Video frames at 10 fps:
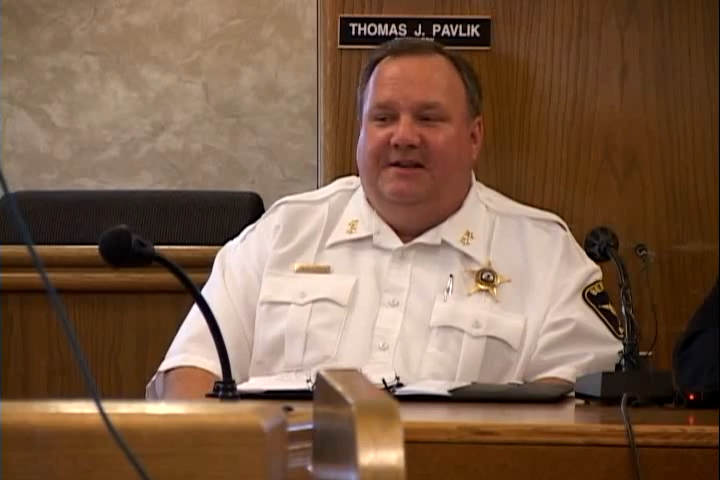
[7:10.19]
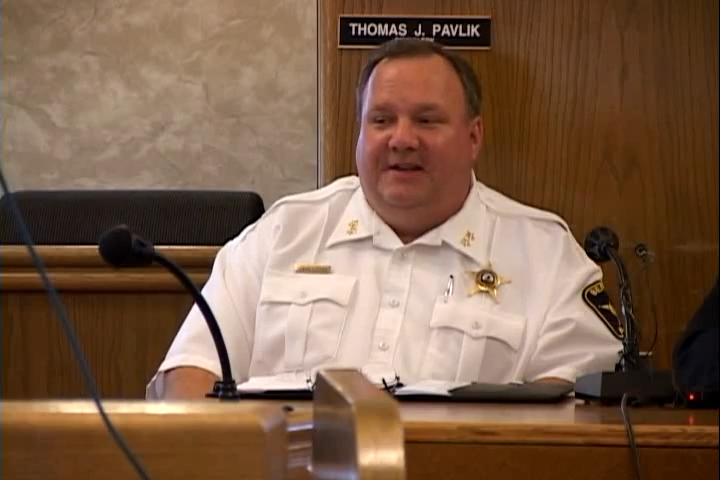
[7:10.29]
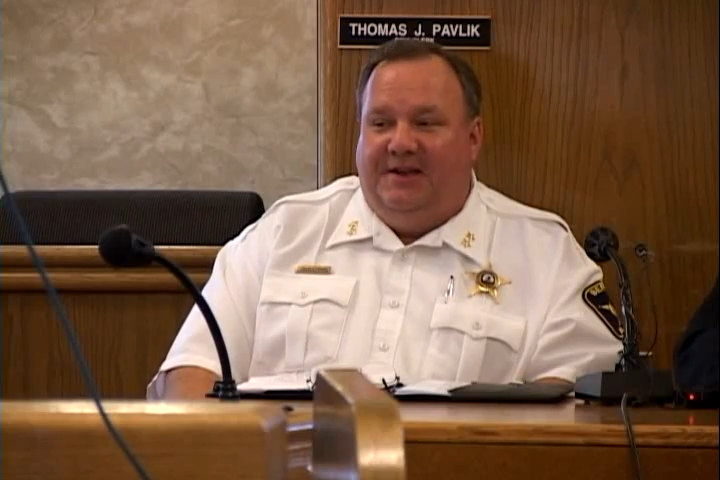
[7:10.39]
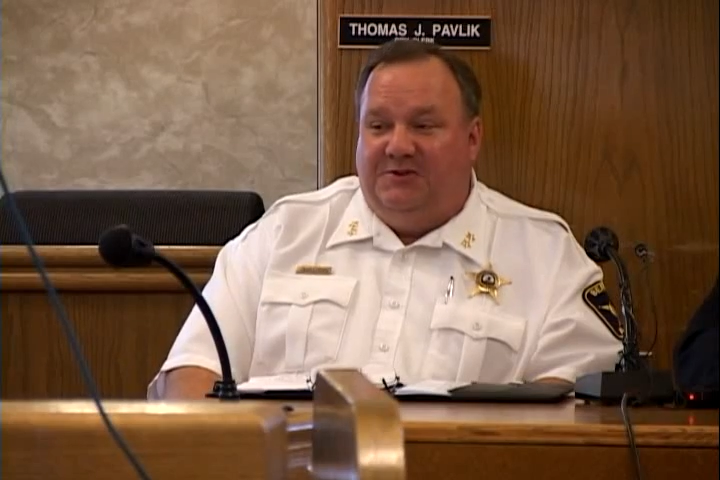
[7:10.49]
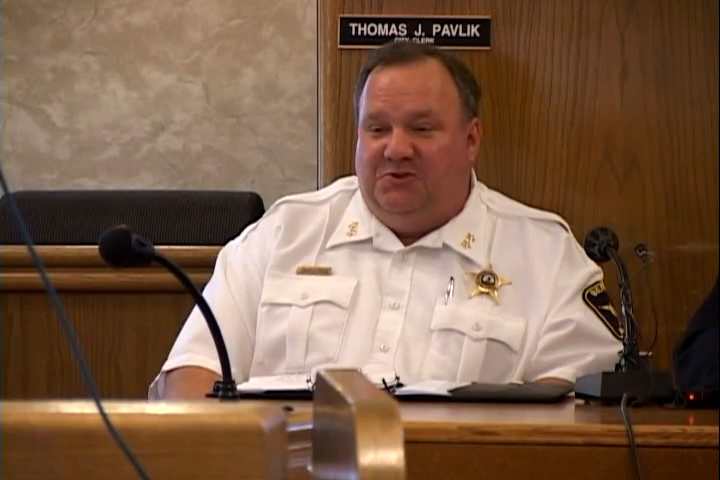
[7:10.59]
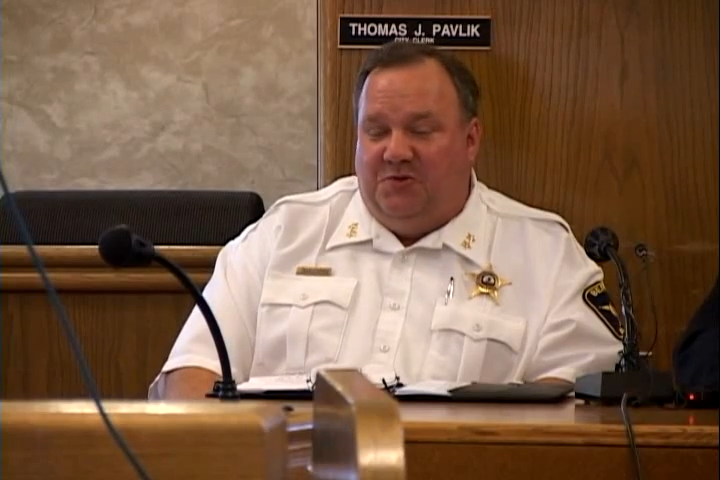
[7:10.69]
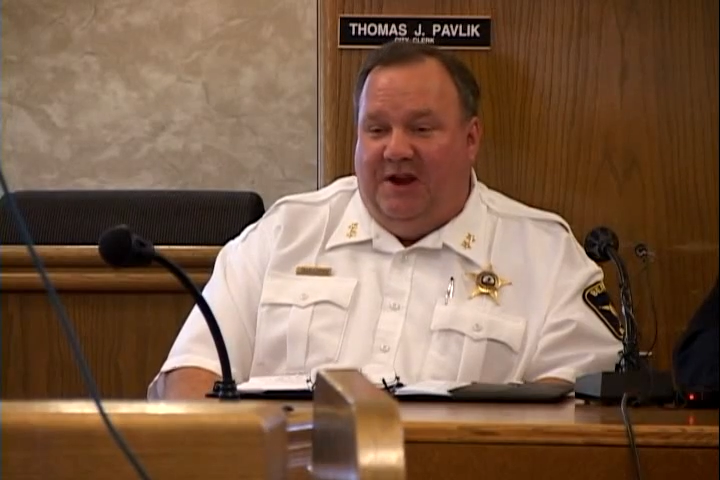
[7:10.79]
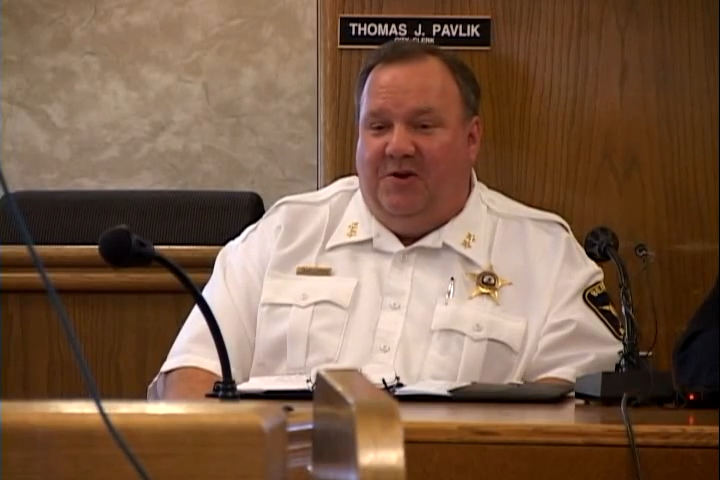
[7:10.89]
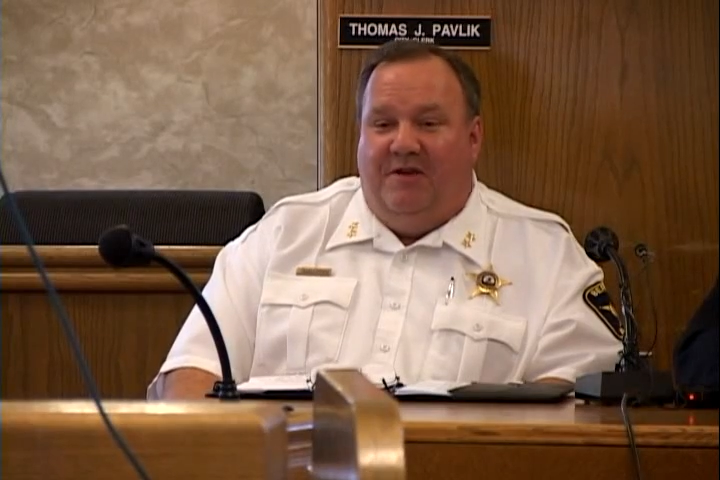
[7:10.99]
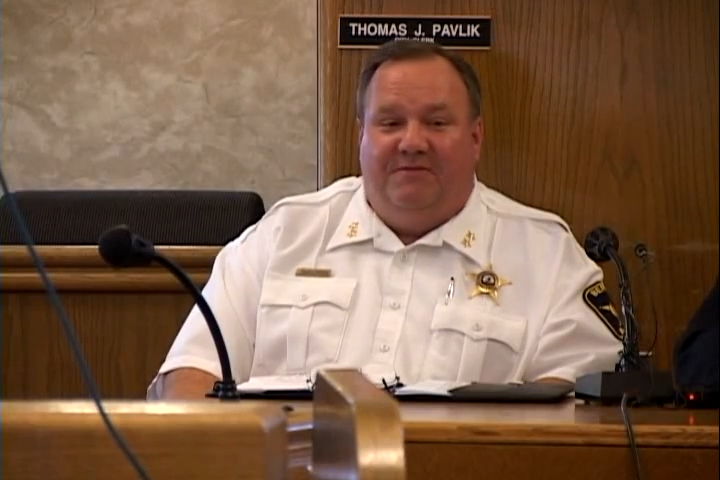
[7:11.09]
take a
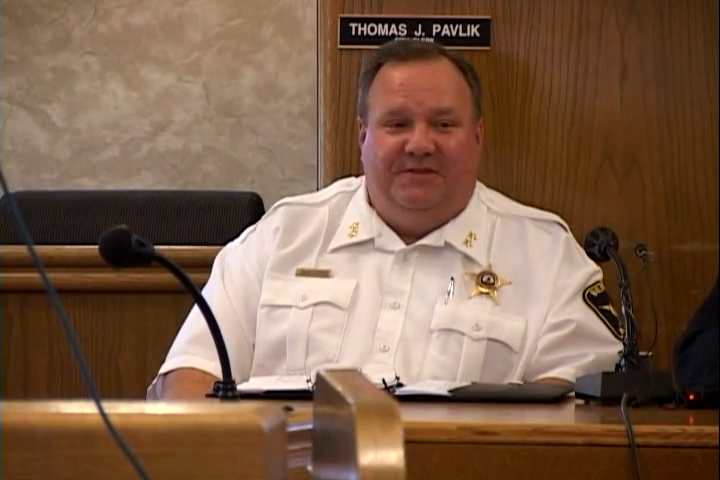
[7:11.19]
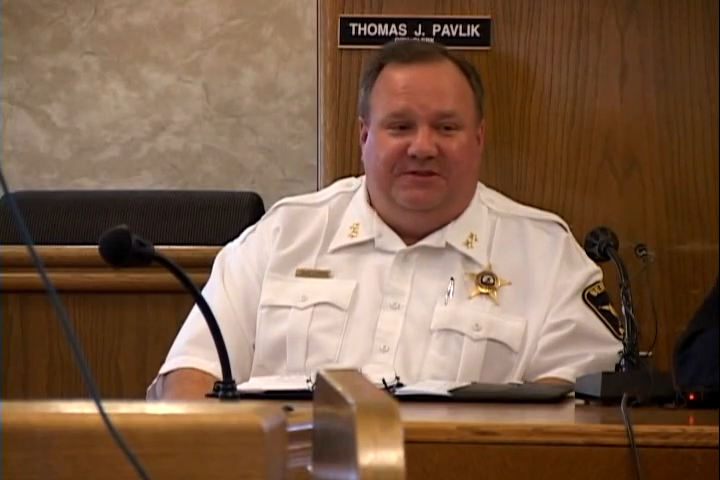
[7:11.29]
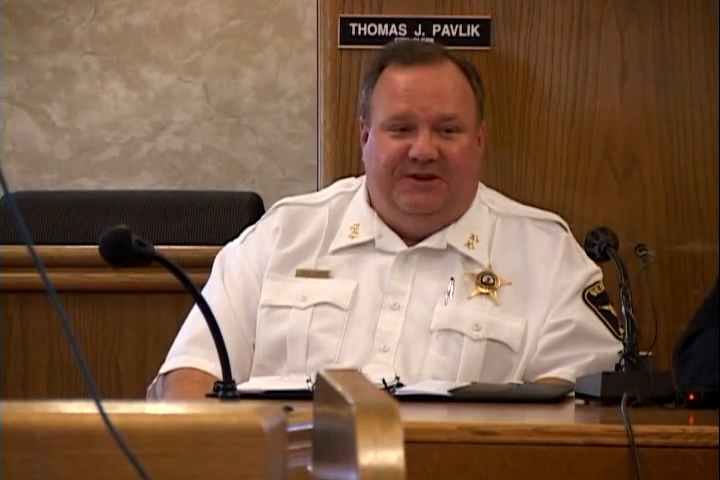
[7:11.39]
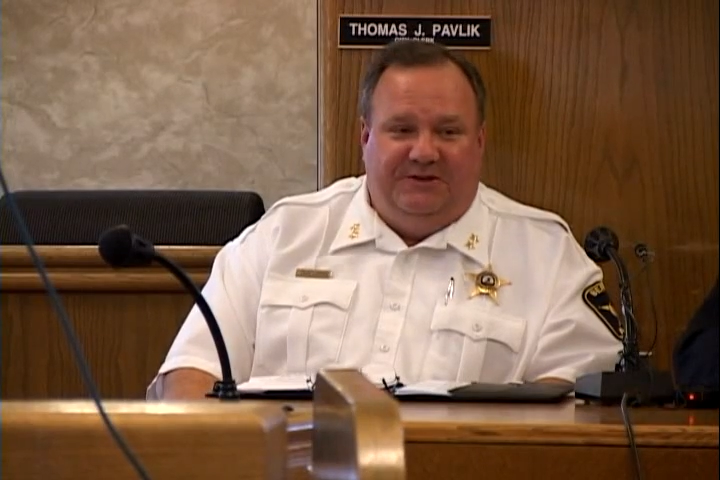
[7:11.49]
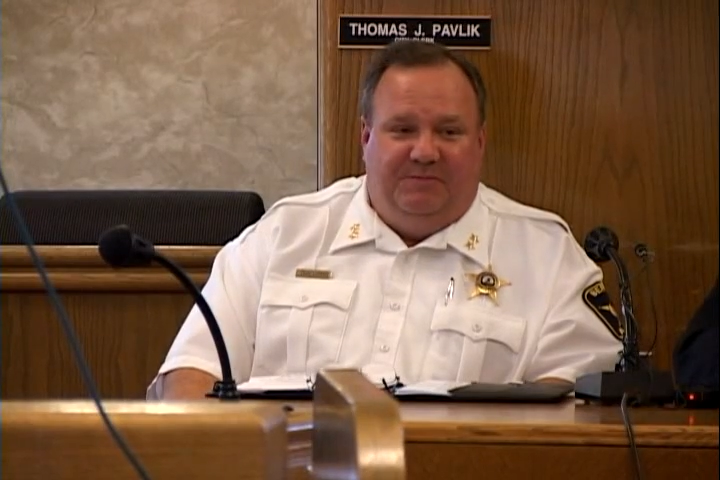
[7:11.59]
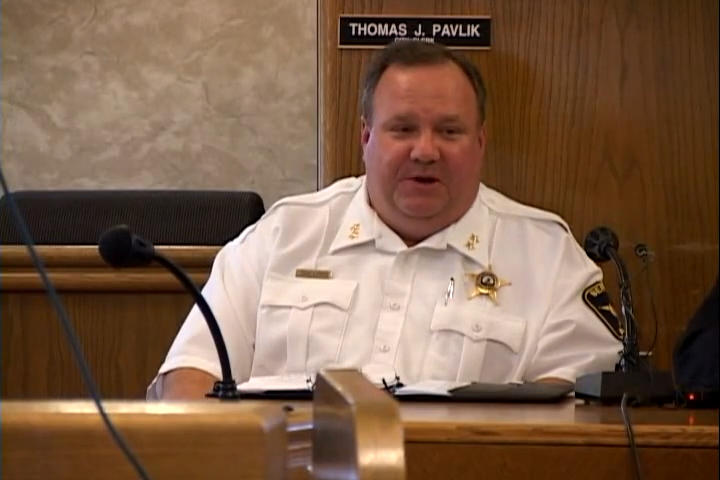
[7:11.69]
strain off of the city's